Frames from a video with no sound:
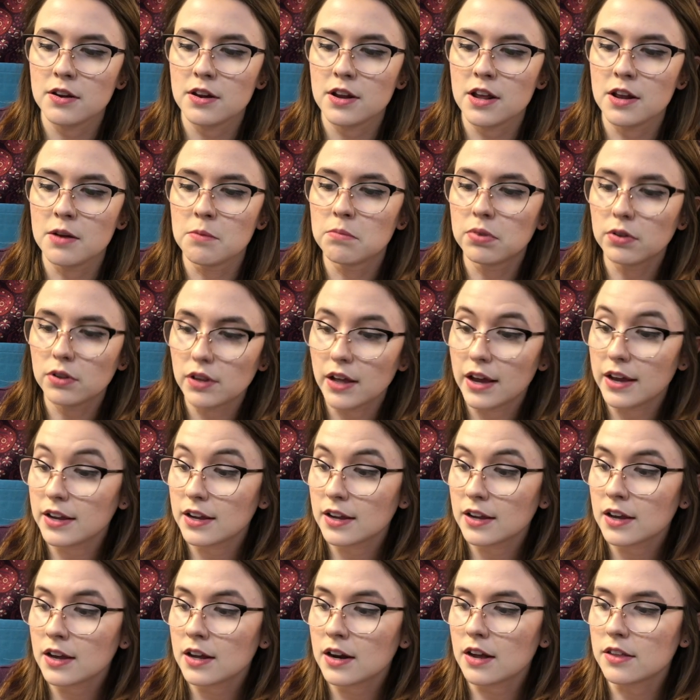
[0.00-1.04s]
in
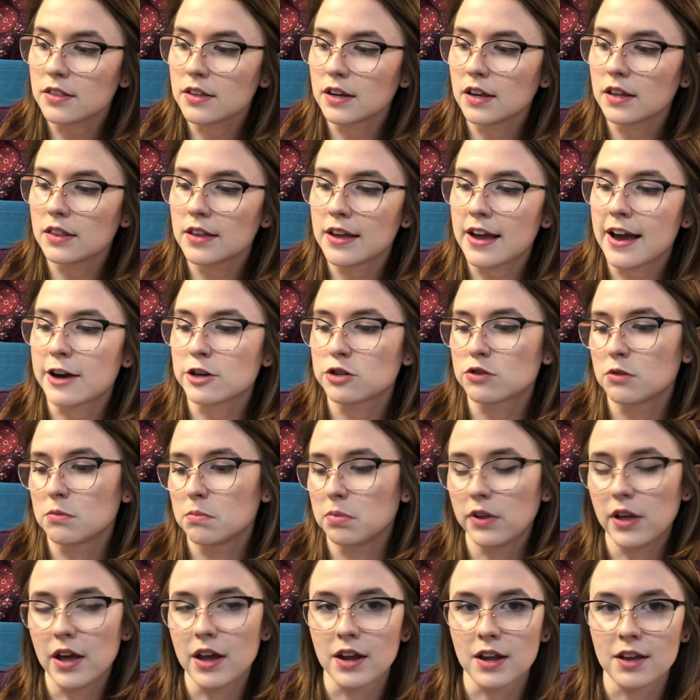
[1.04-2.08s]
playing it, I think in the actual
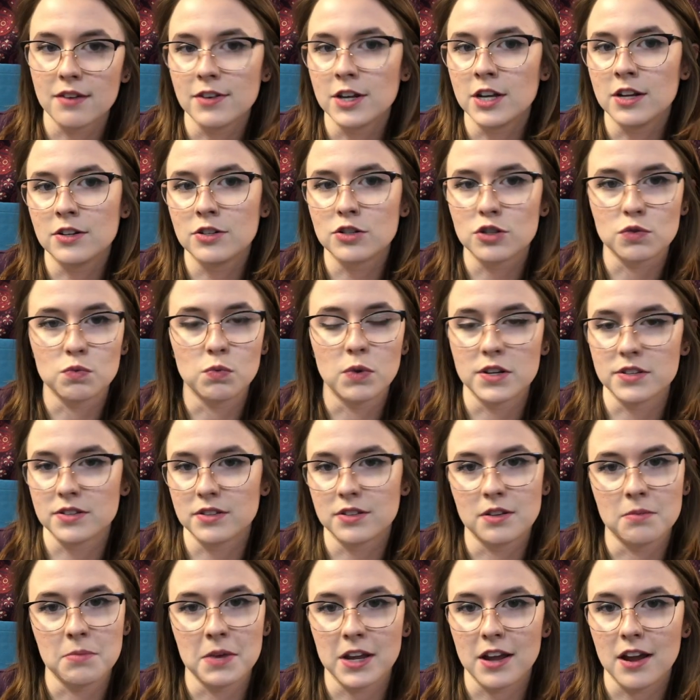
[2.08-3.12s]
playing of it, it just
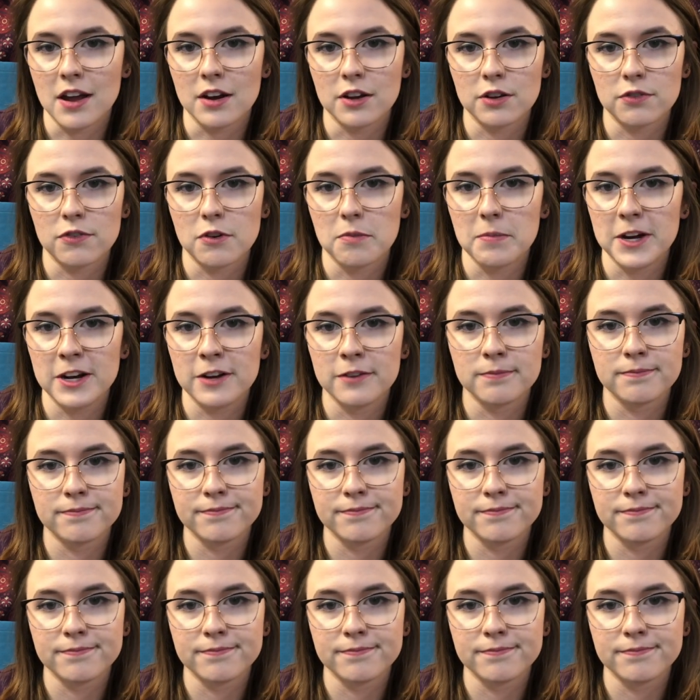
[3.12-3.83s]
wasn't the mechanic for me.